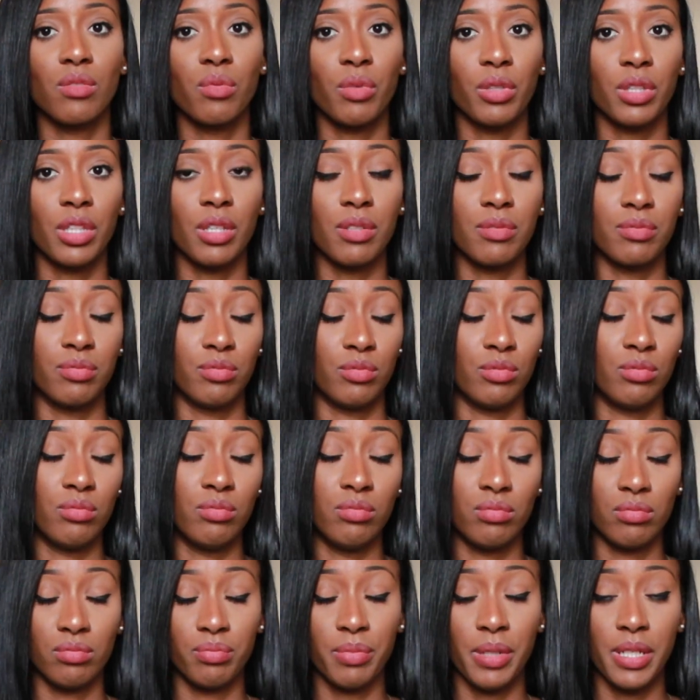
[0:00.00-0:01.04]
with the
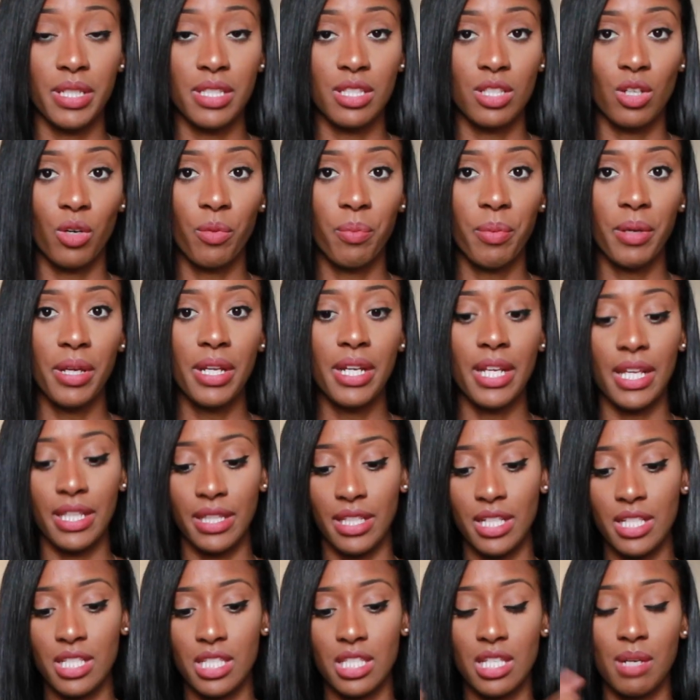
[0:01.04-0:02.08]
buttons open. And
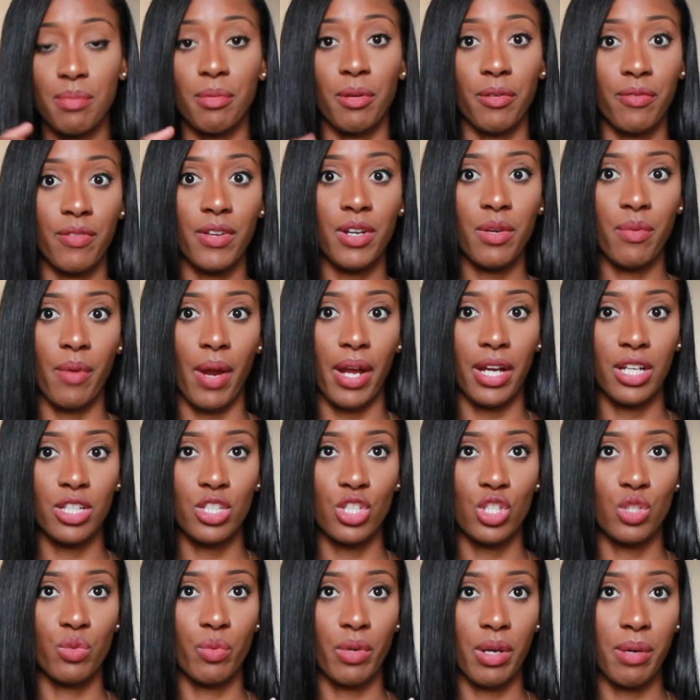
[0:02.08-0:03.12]
then some are fitted where I can
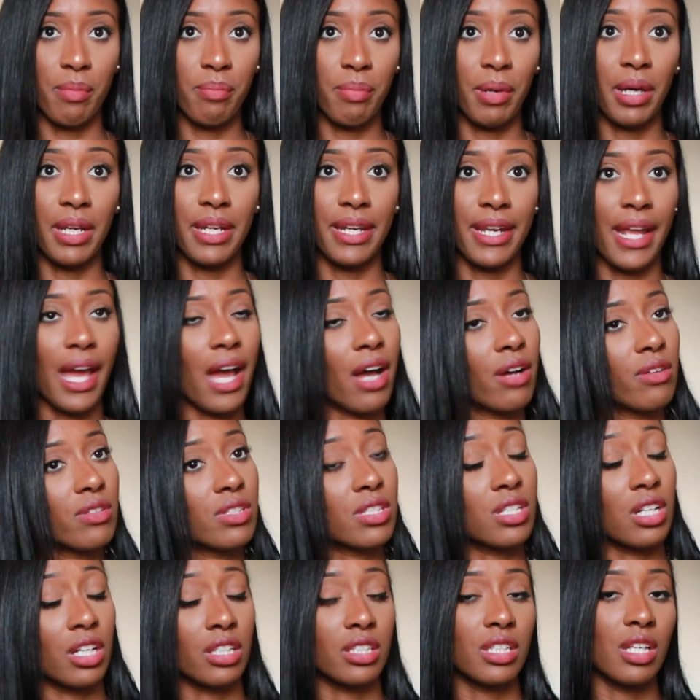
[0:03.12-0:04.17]
just wear them buttoned down,
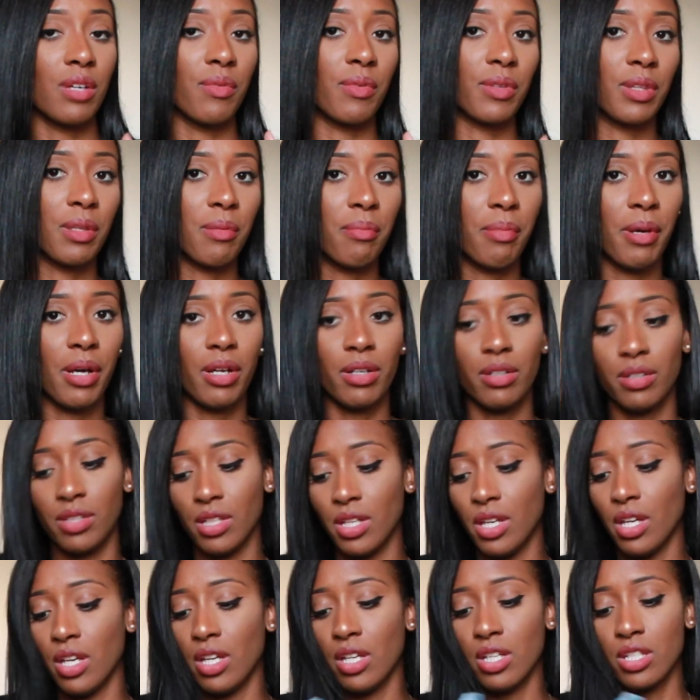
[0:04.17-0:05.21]
tucked in with the belt.
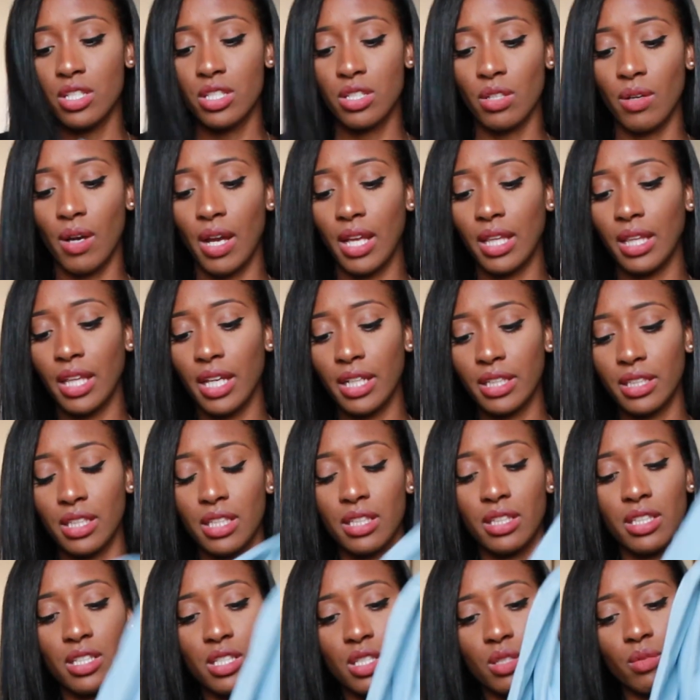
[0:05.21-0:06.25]
So I like
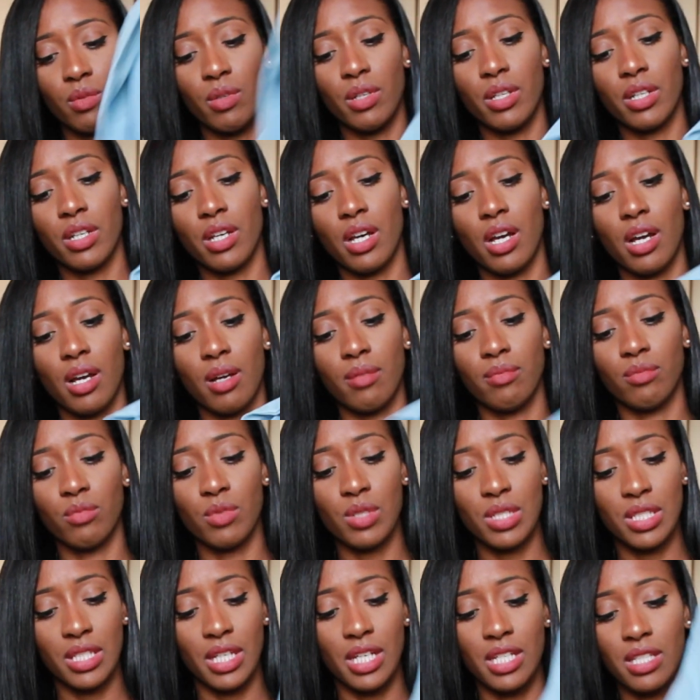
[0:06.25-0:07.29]
that this one
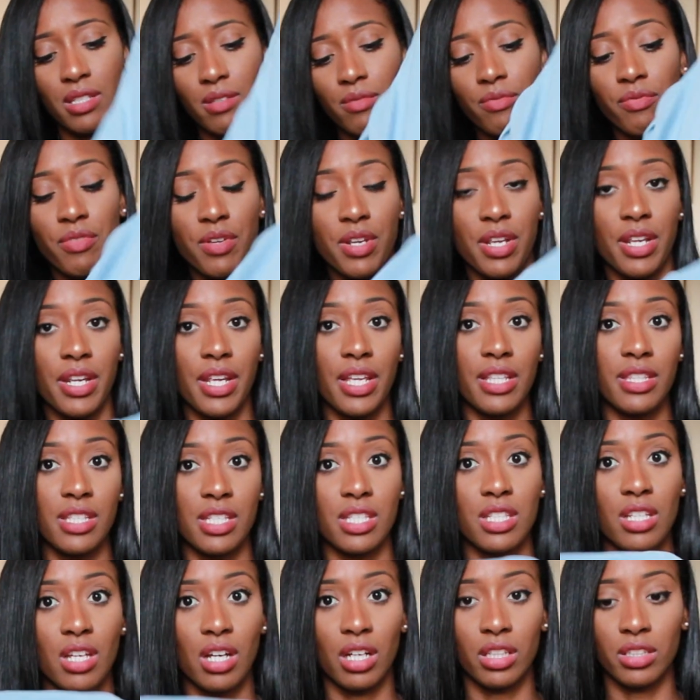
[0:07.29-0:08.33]
was nice and fitted in
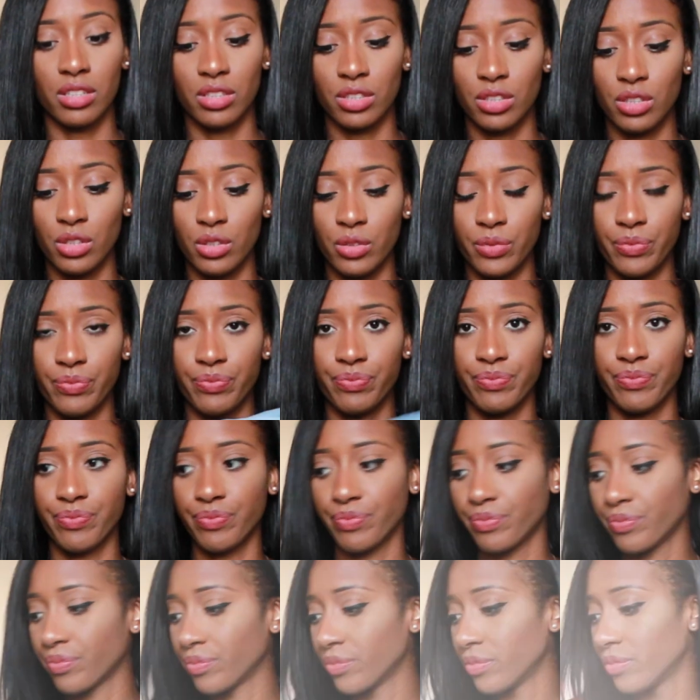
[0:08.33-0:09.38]
this color too.
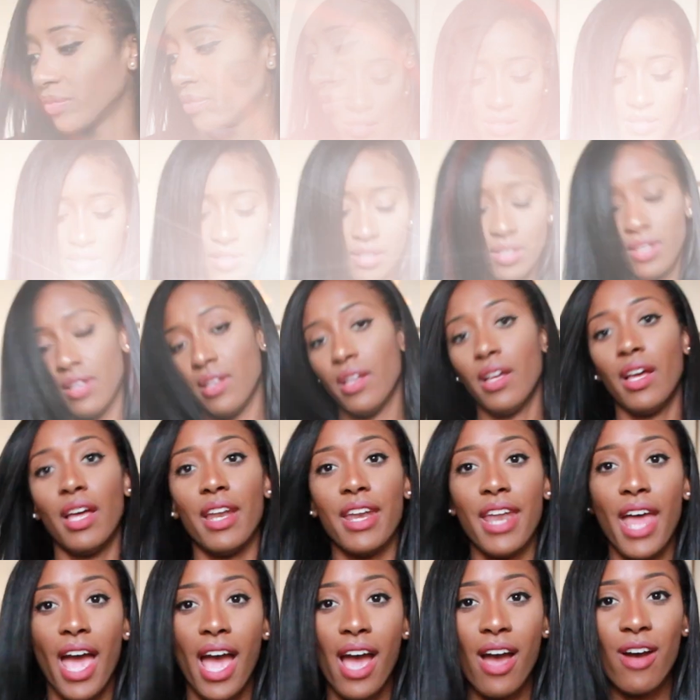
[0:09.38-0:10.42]

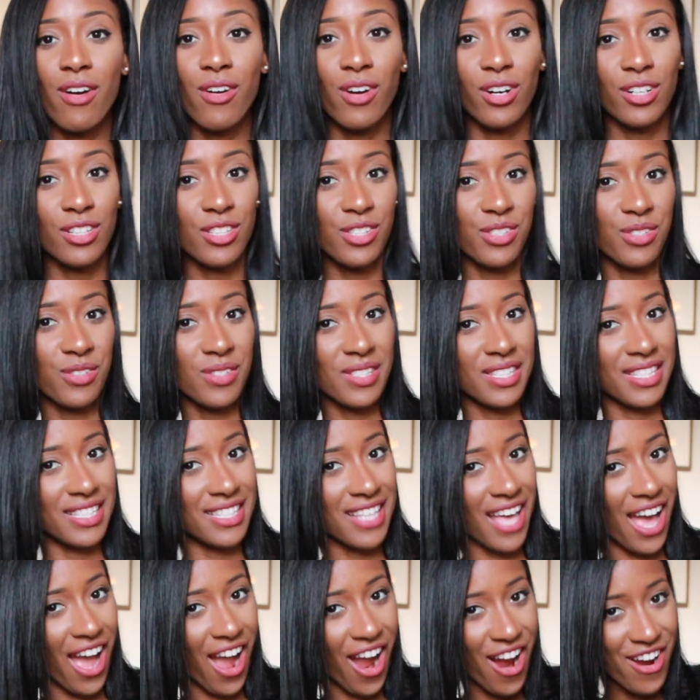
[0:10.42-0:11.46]
Now on to
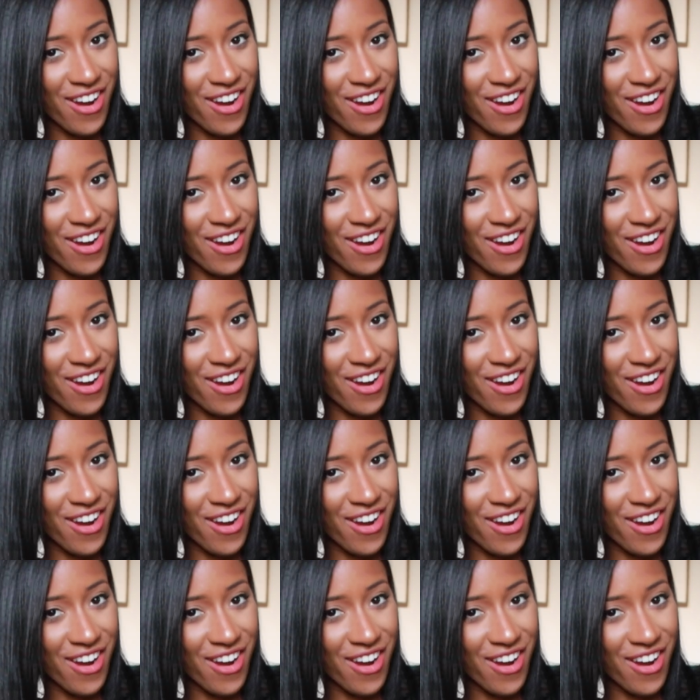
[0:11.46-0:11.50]
Zara.